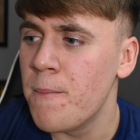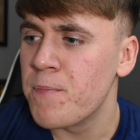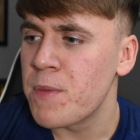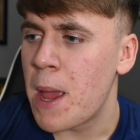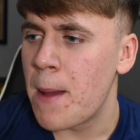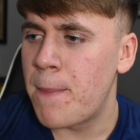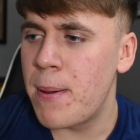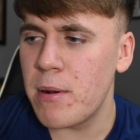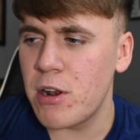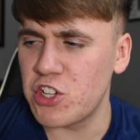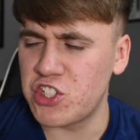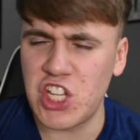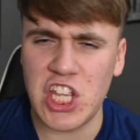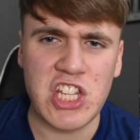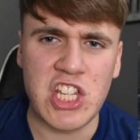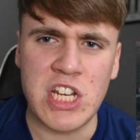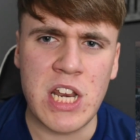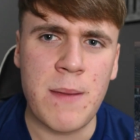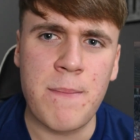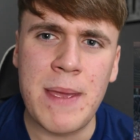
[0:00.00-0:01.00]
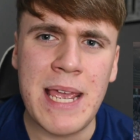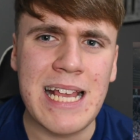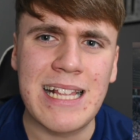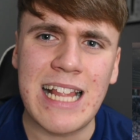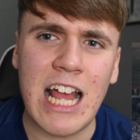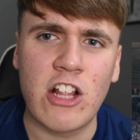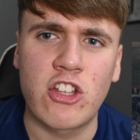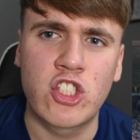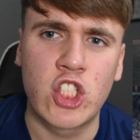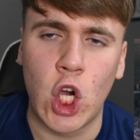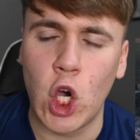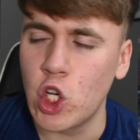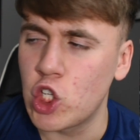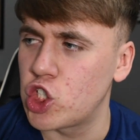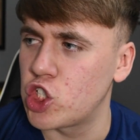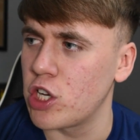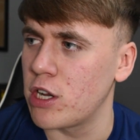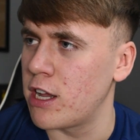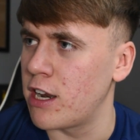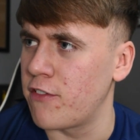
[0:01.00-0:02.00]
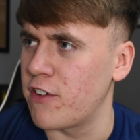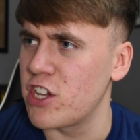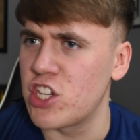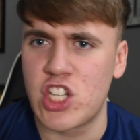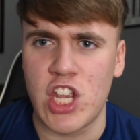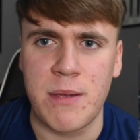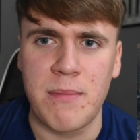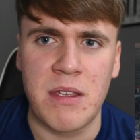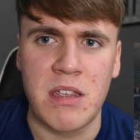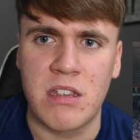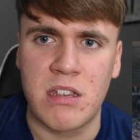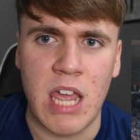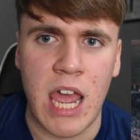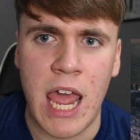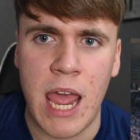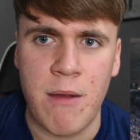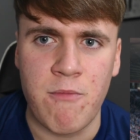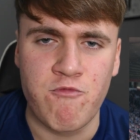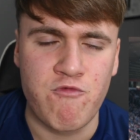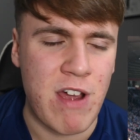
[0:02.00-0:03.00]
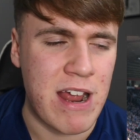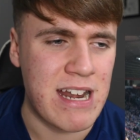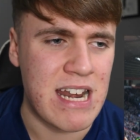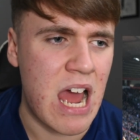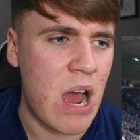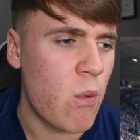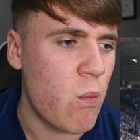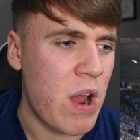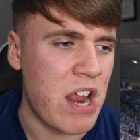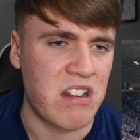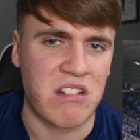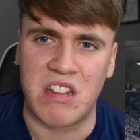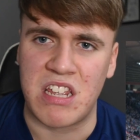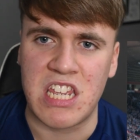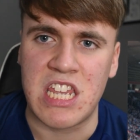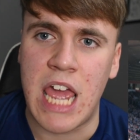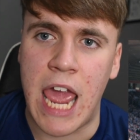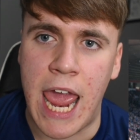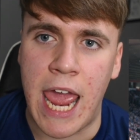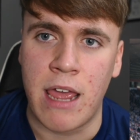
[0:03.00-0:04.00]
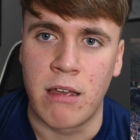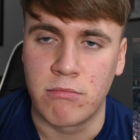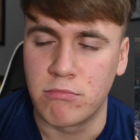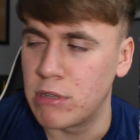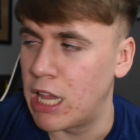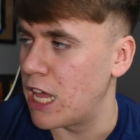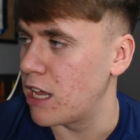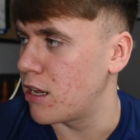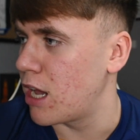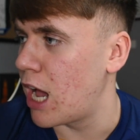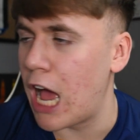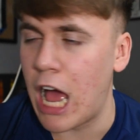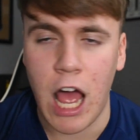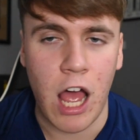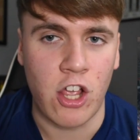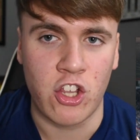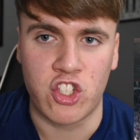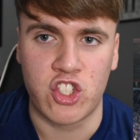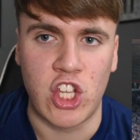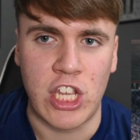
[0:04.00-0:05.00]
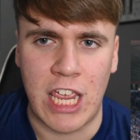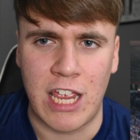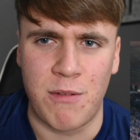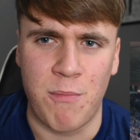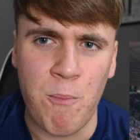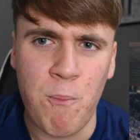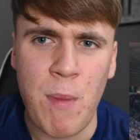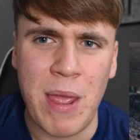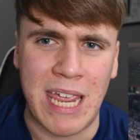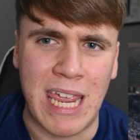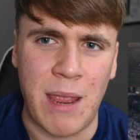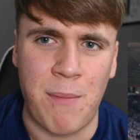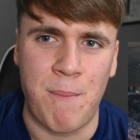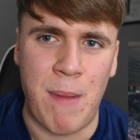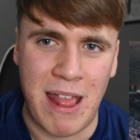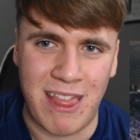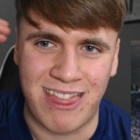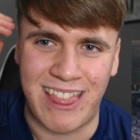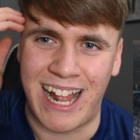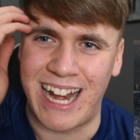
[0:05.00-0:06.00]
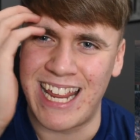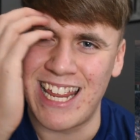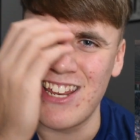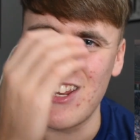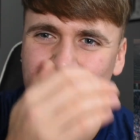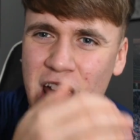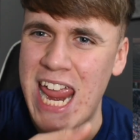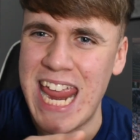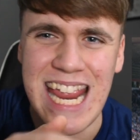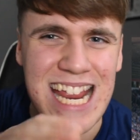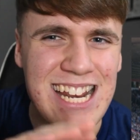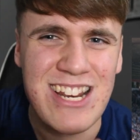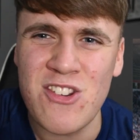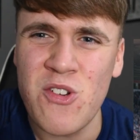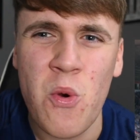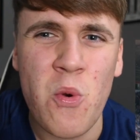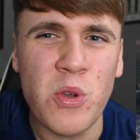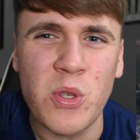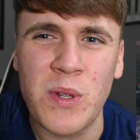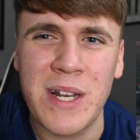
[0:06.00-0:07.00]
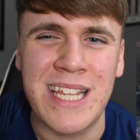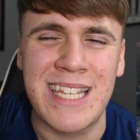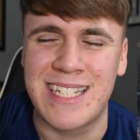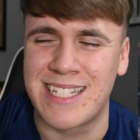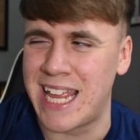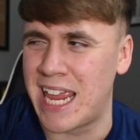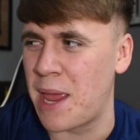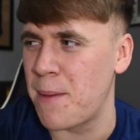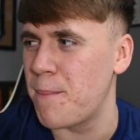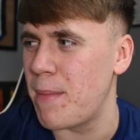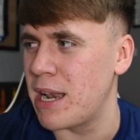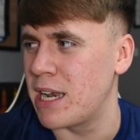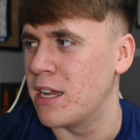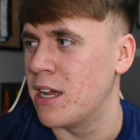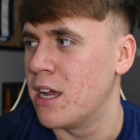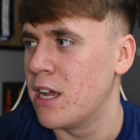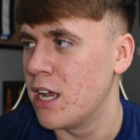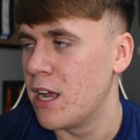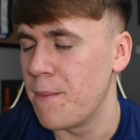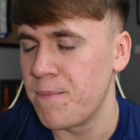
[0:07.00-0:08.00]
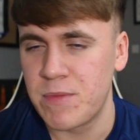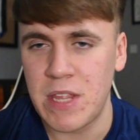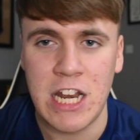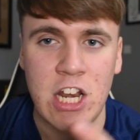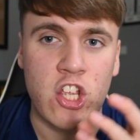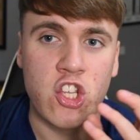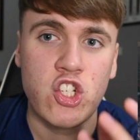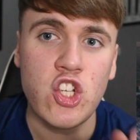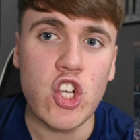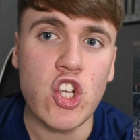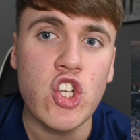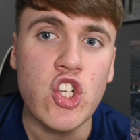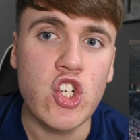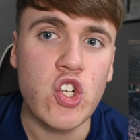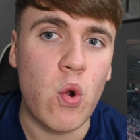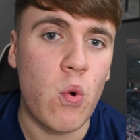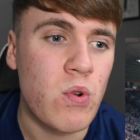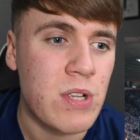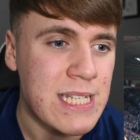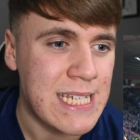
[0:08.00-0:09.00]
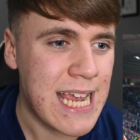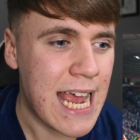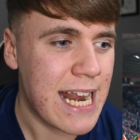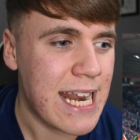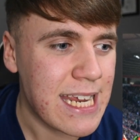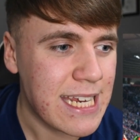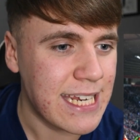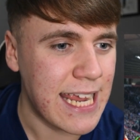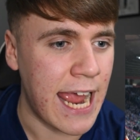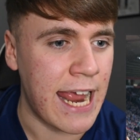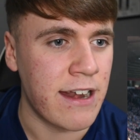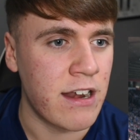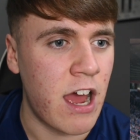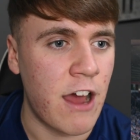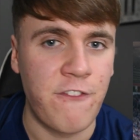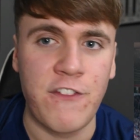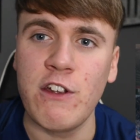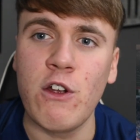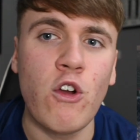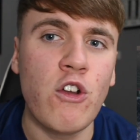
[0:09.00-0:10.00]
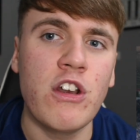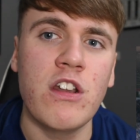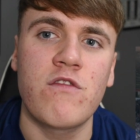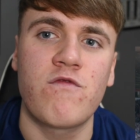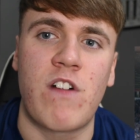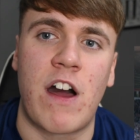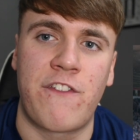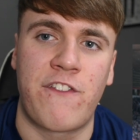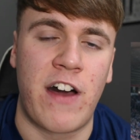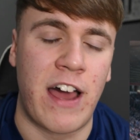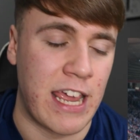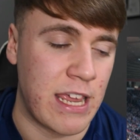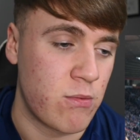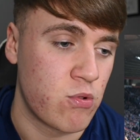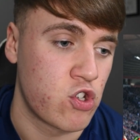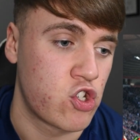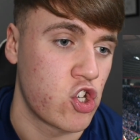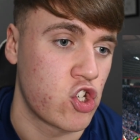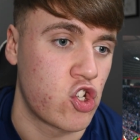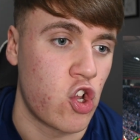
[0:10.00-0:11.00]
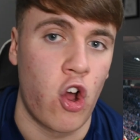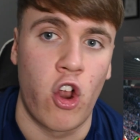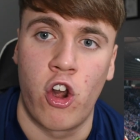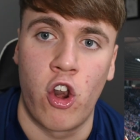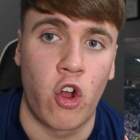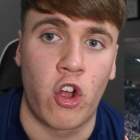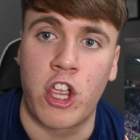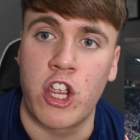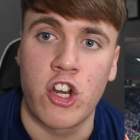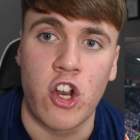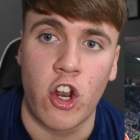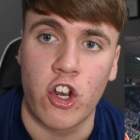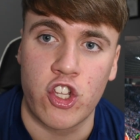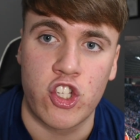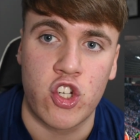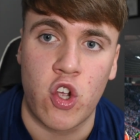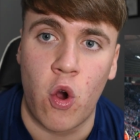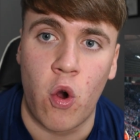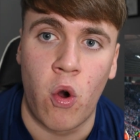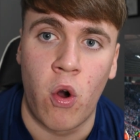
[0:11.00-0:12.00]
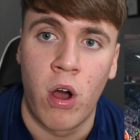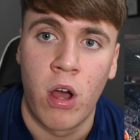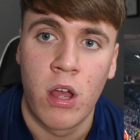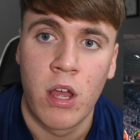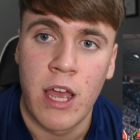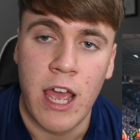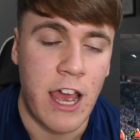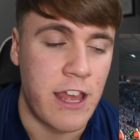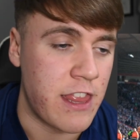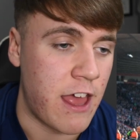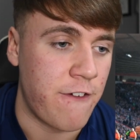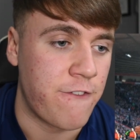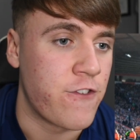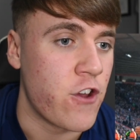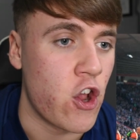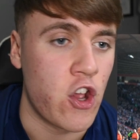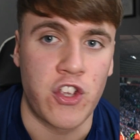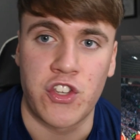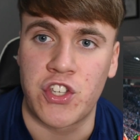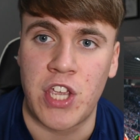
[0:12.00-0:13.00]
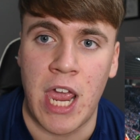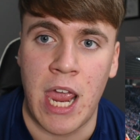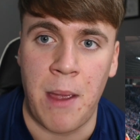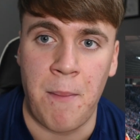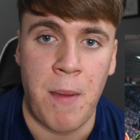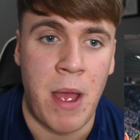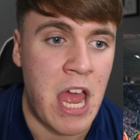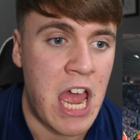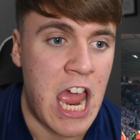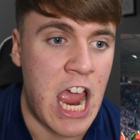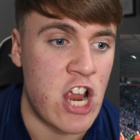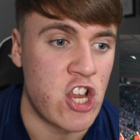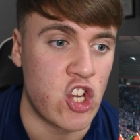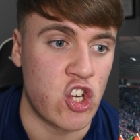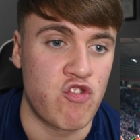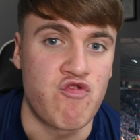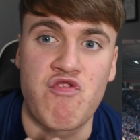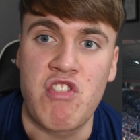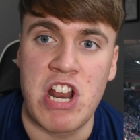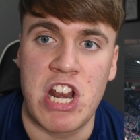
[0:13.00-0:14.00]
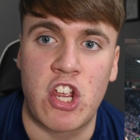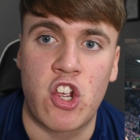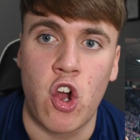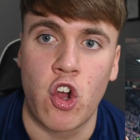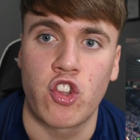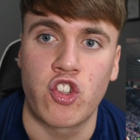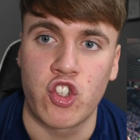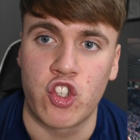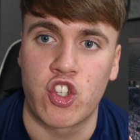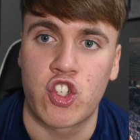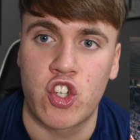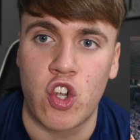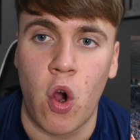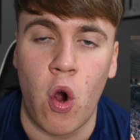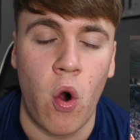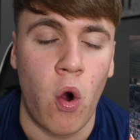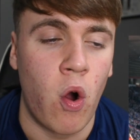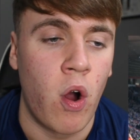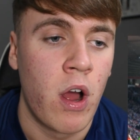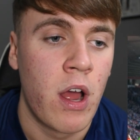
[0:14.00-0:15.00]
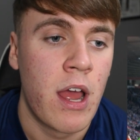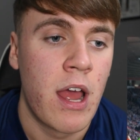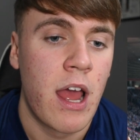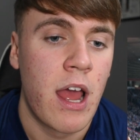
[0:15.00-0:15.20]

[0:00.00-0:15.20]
people are saying, did he mean that touch? And I think Jamie Redknapp went, yeah. Like, I see it. Miggy meant that. He knows what he's doing, man. And it just shows yet again, I think under Rafa, he was just unlucky not to score in that first game and just really couldn't score.